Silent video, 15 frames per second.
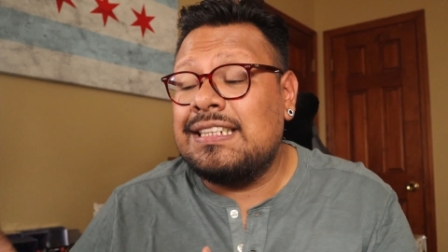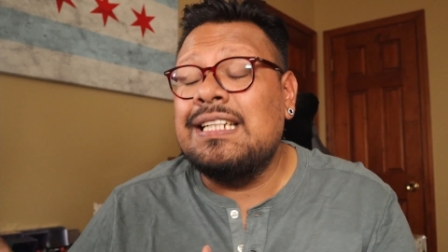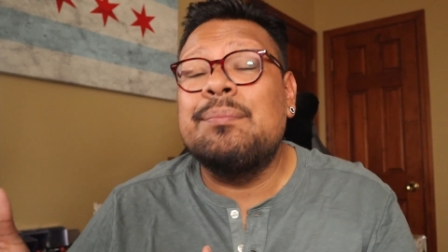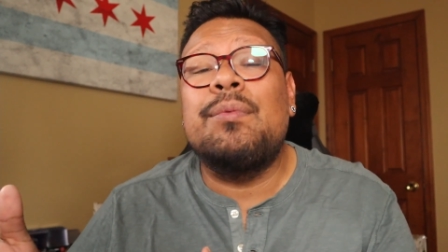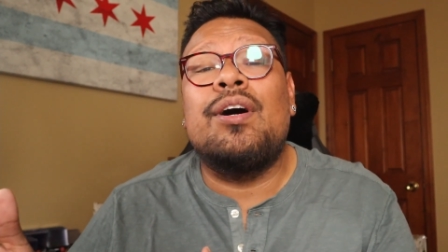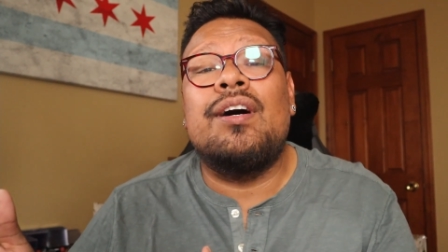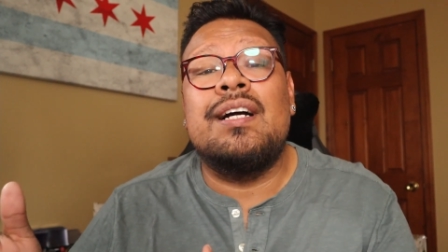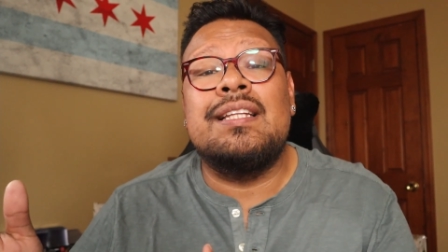
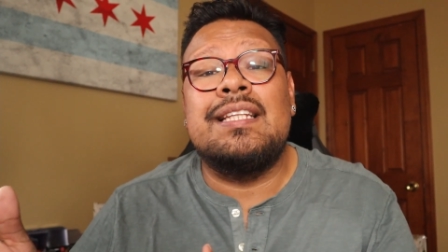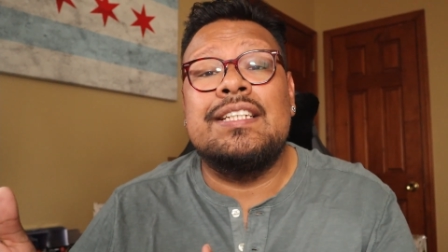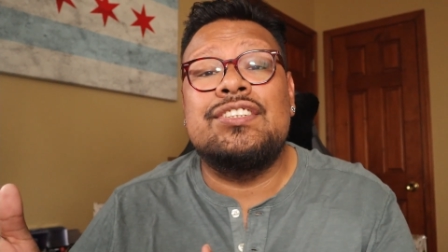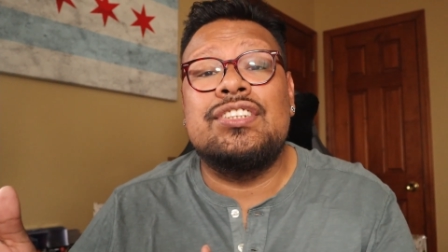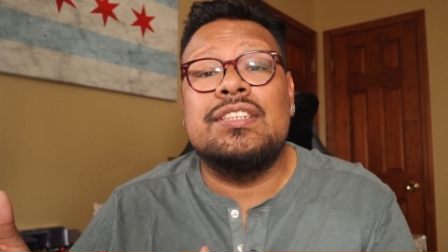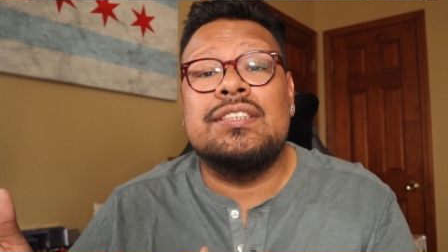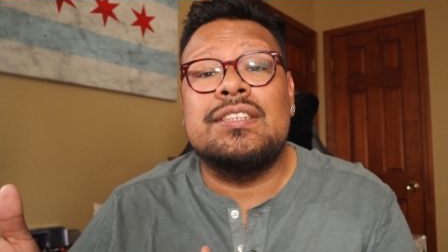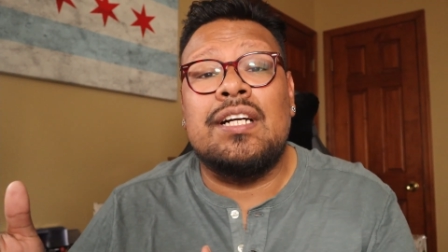T-Mall
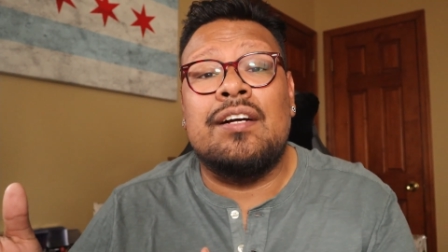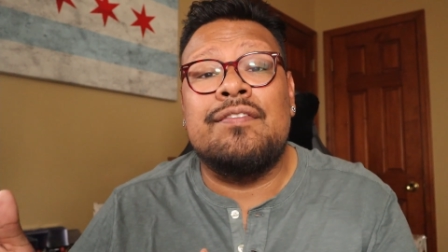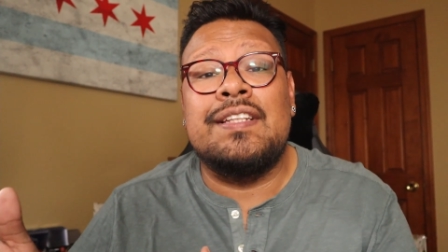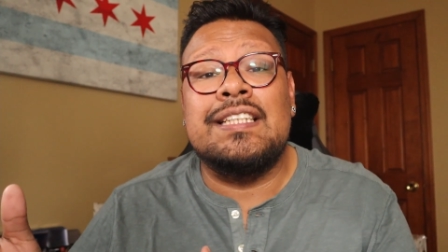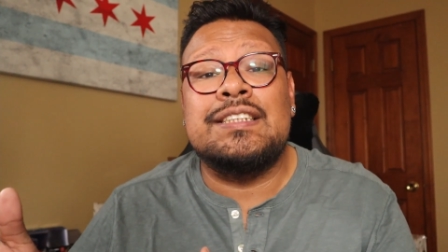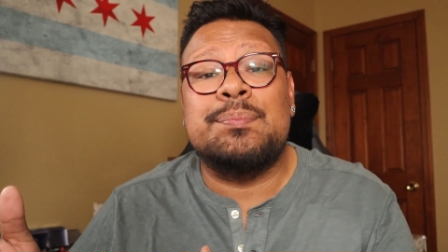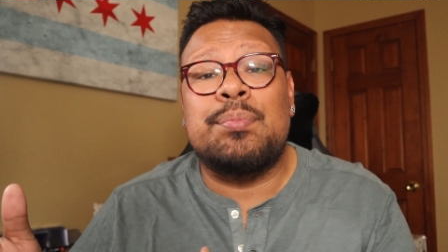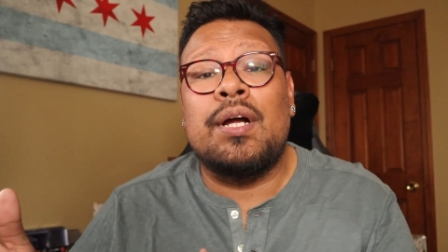editions
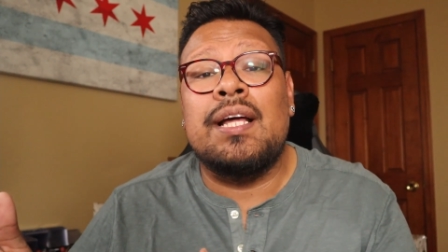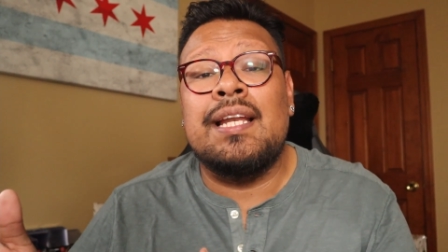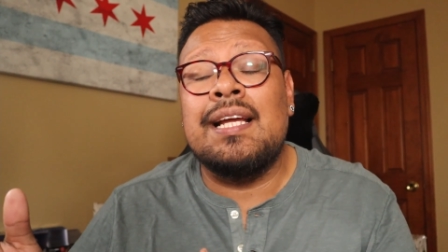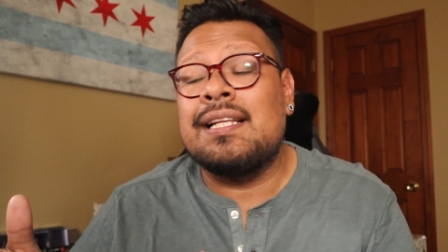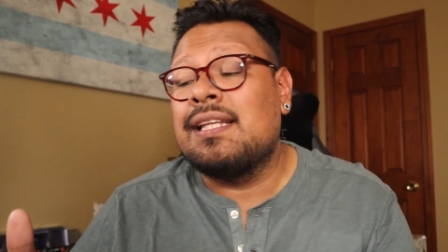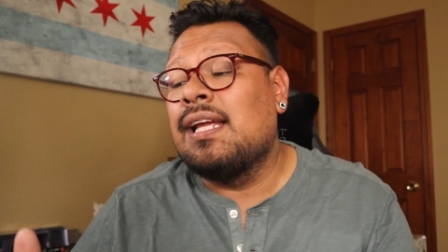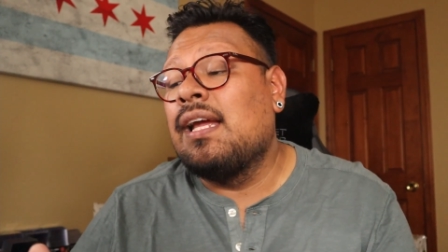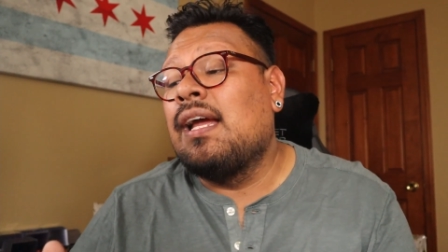of this
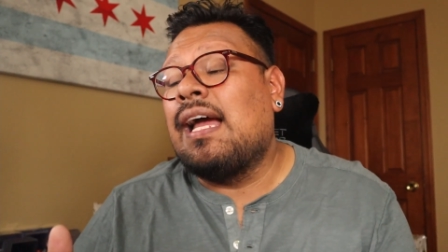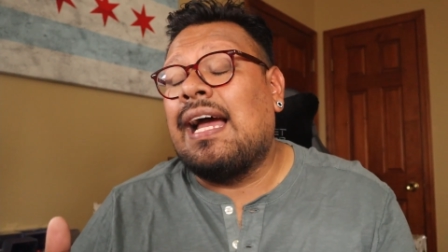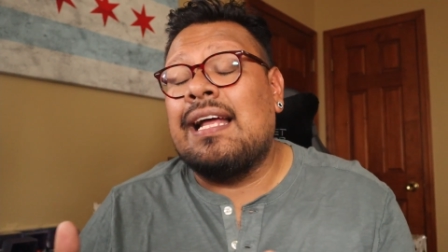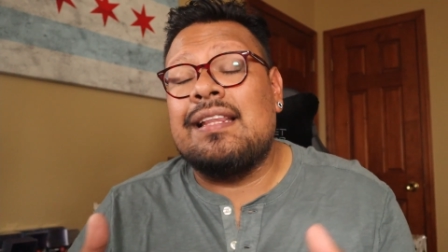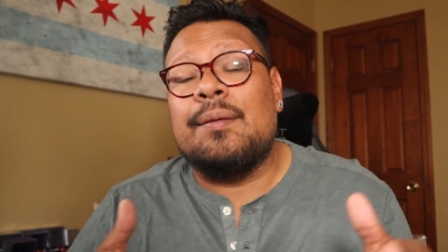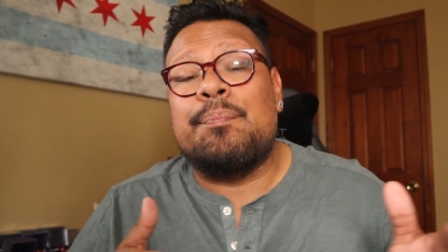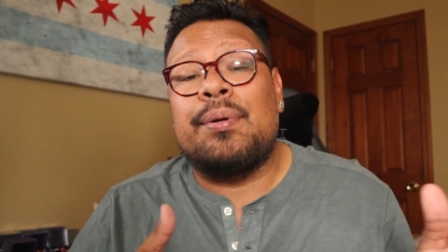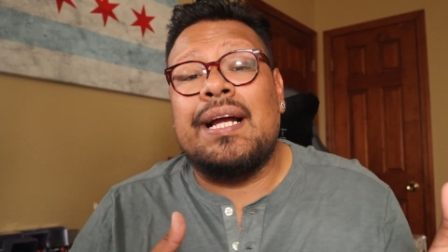product
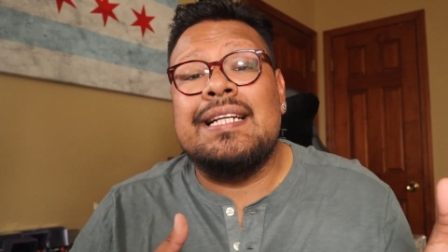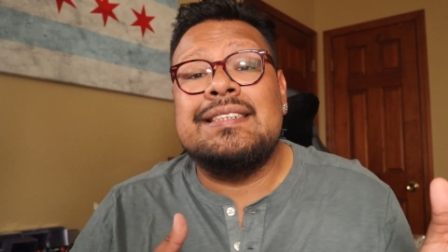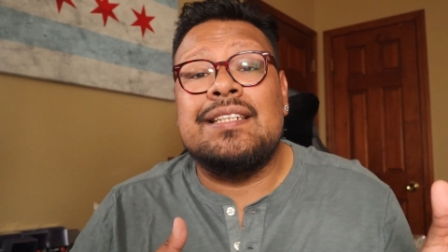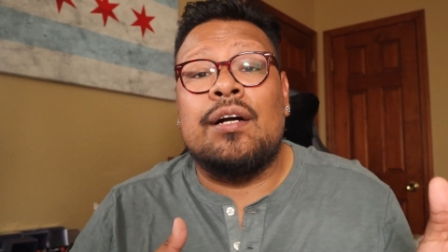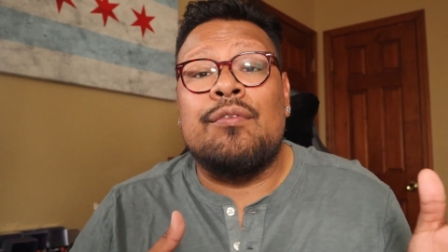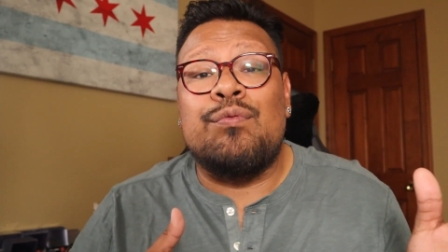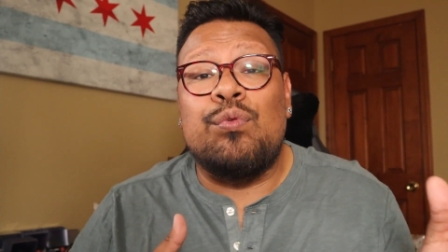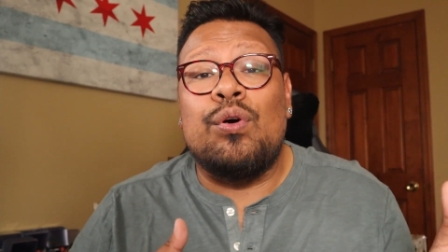at the
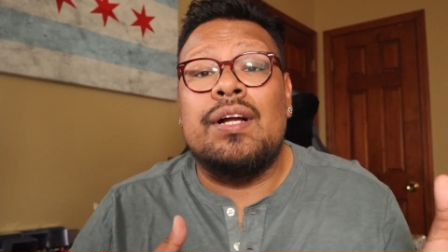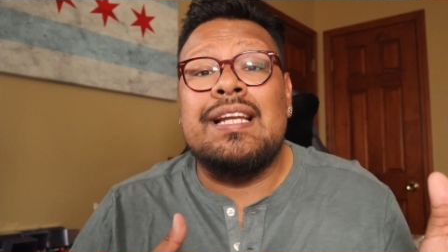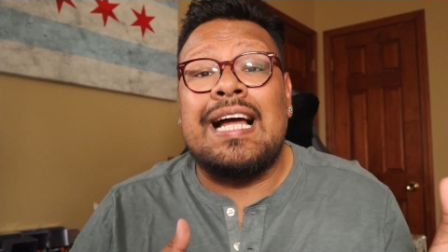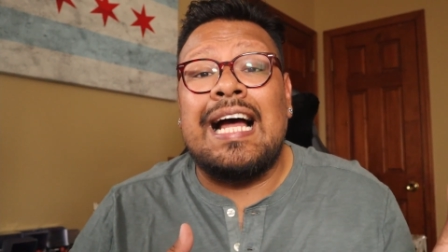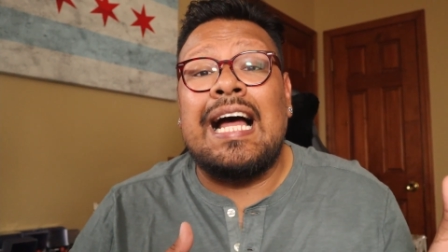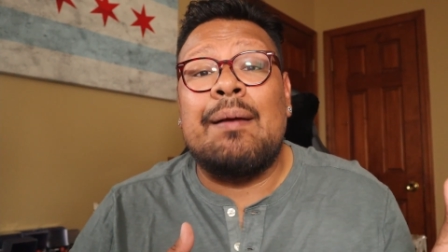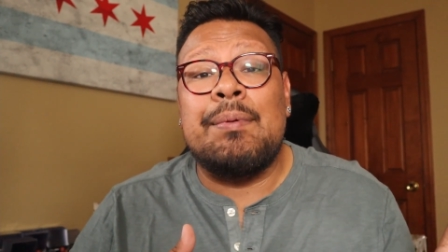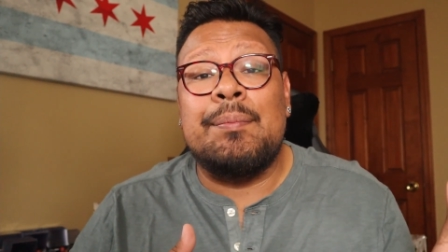price of one
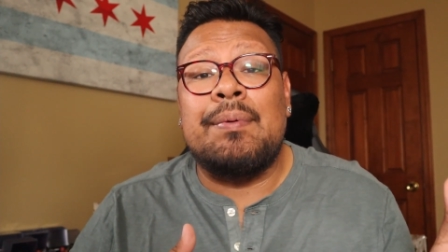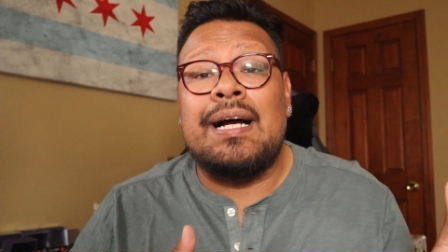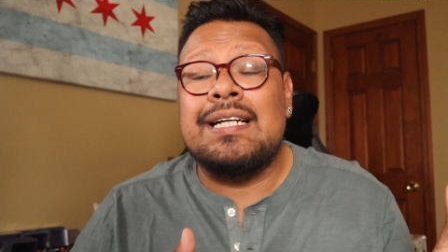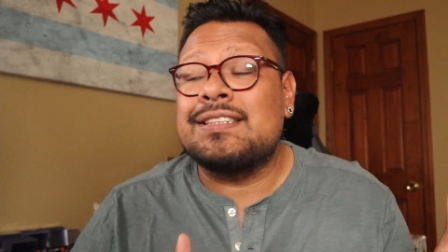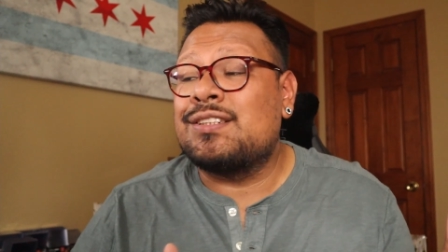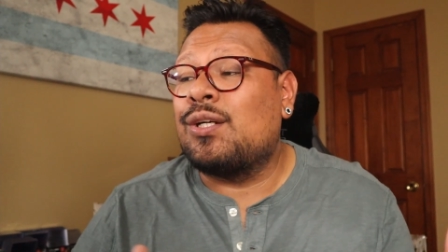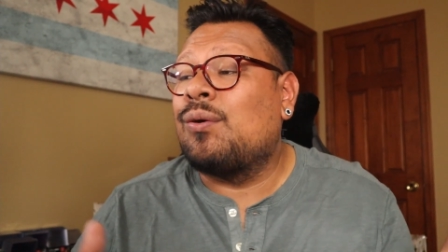hobby box.